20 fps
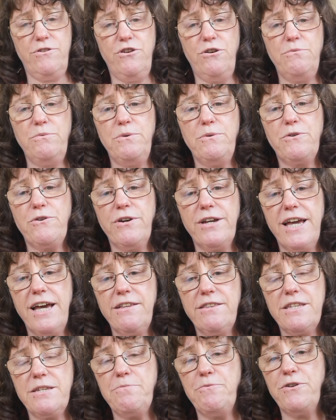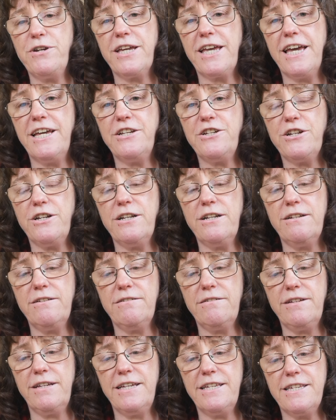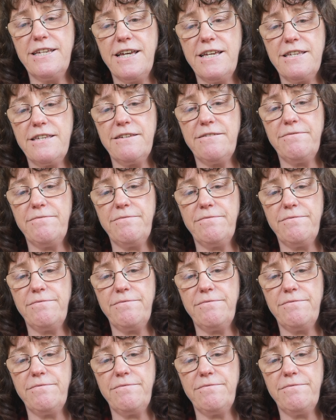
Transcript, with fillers: Thought we were going out this morning, Angel, he says.